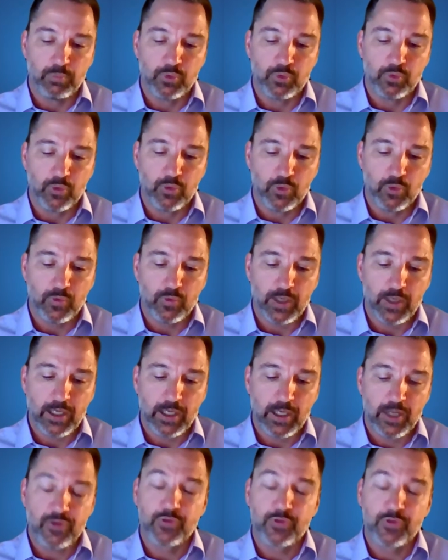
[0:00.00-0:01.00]
more
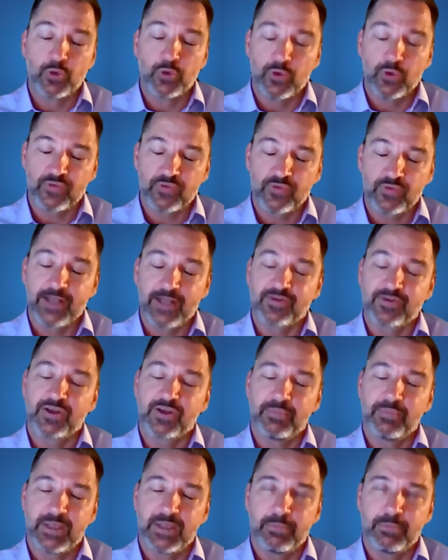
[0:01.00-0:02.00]
thought and
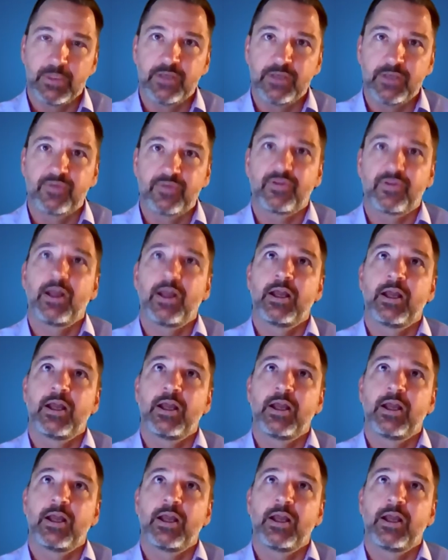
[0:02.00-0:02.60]
commitment,